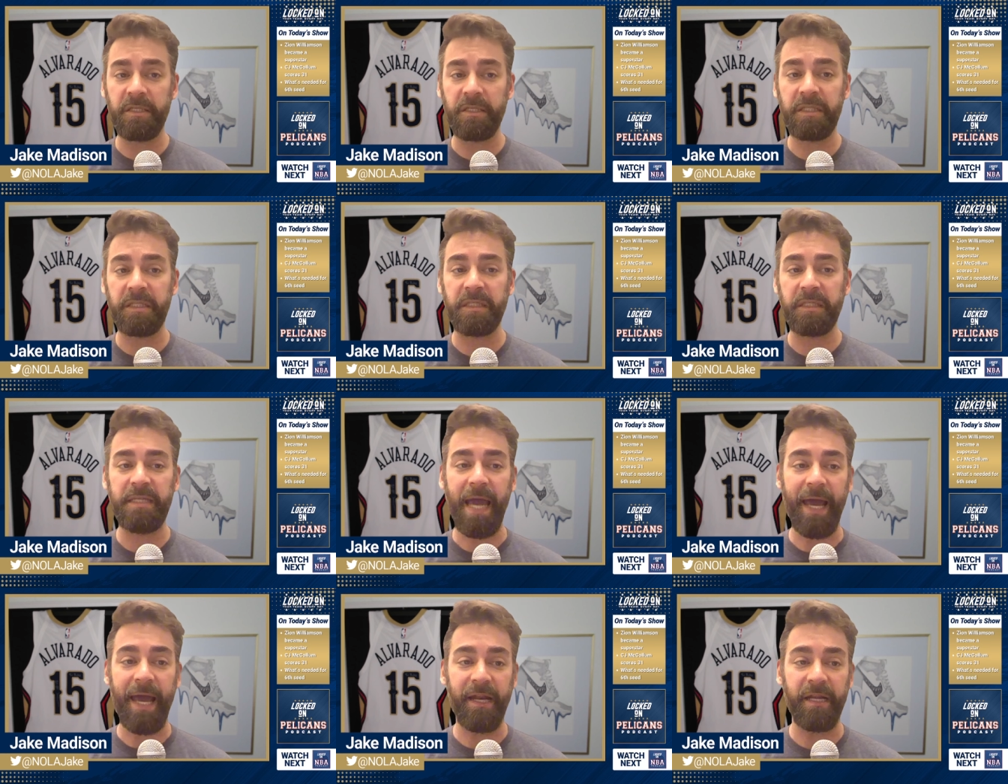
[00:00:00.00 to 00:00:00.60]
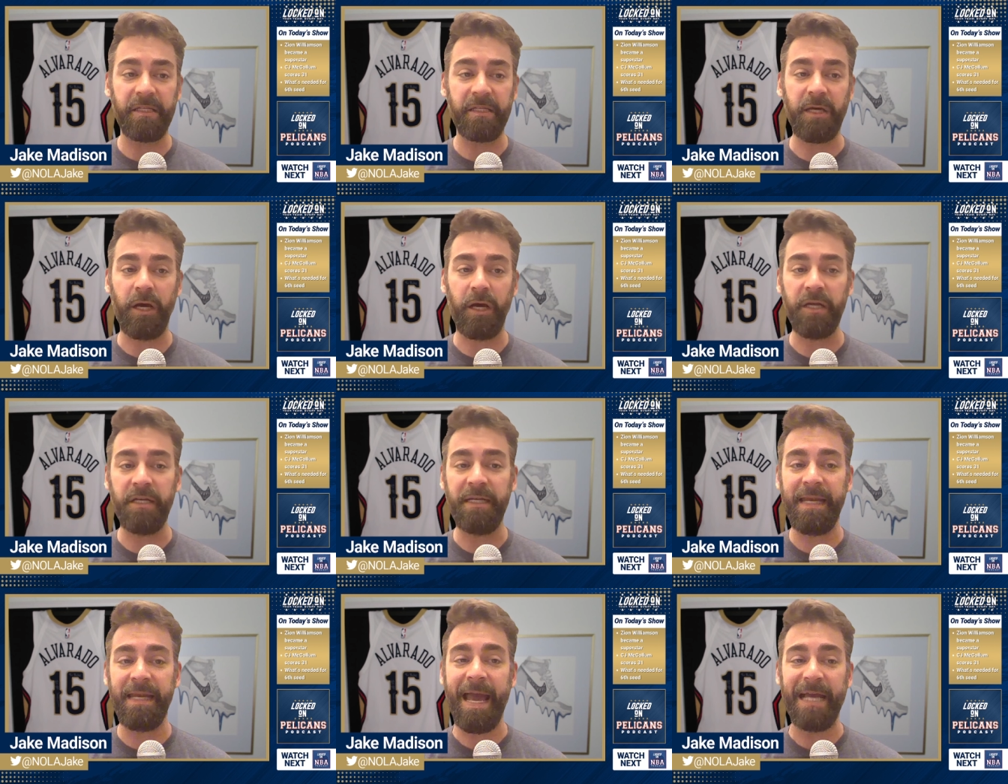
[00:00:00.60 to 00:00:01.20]
status
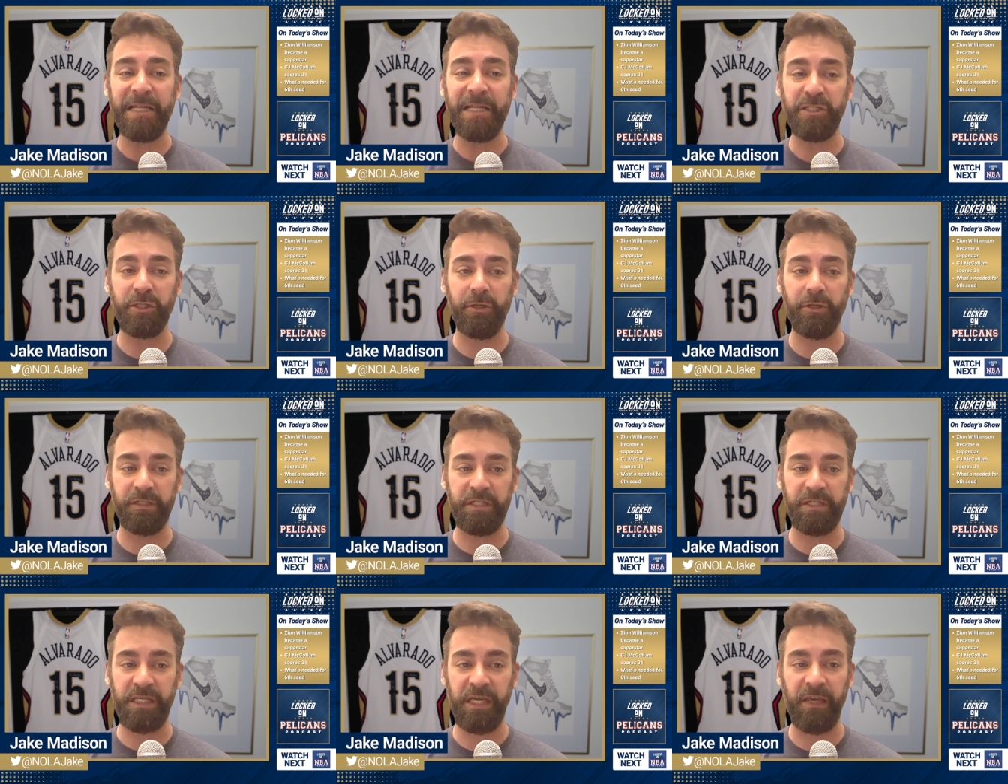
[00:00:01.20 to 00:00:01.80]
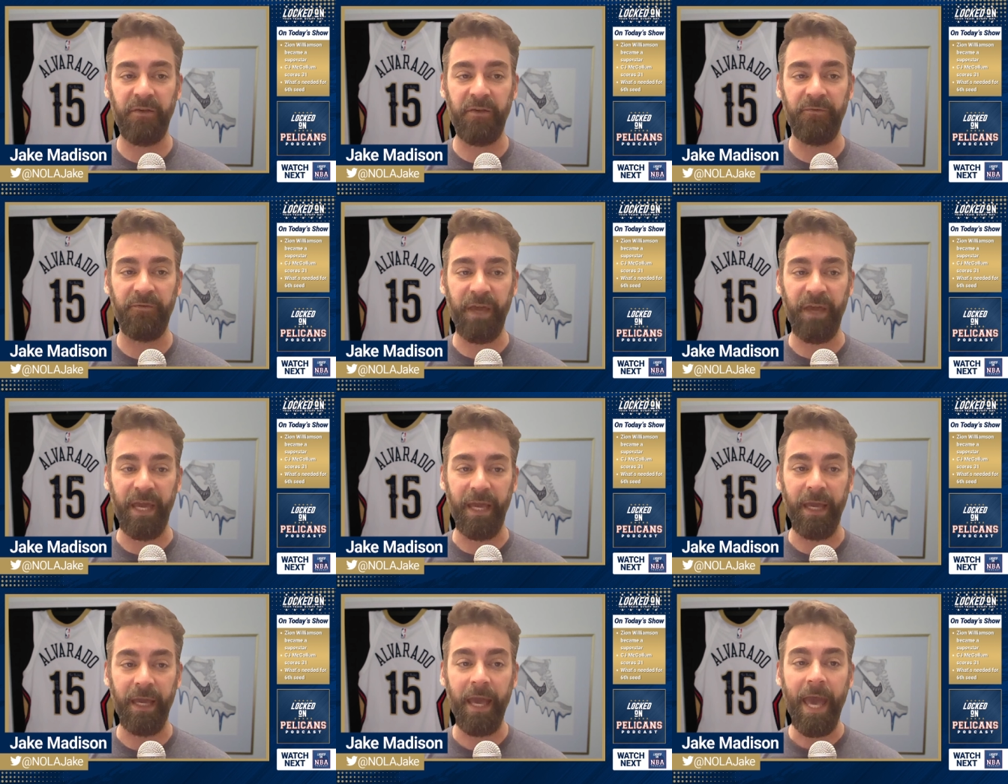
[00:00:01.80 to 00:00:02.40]
on national T
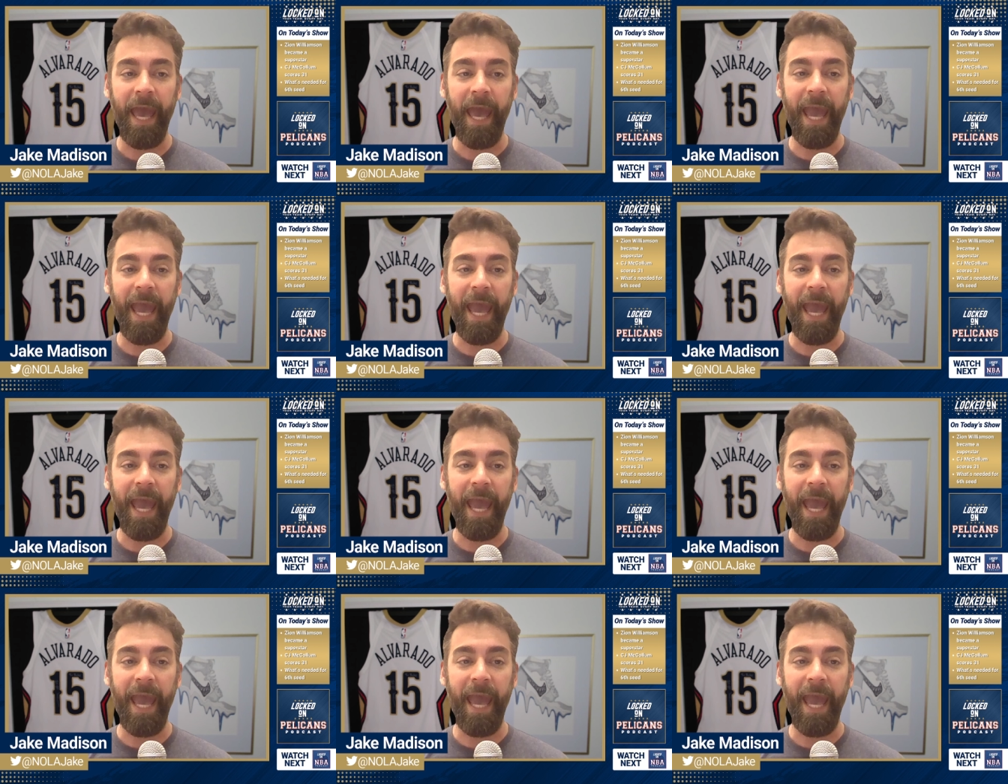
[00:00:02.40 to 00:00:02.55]
V.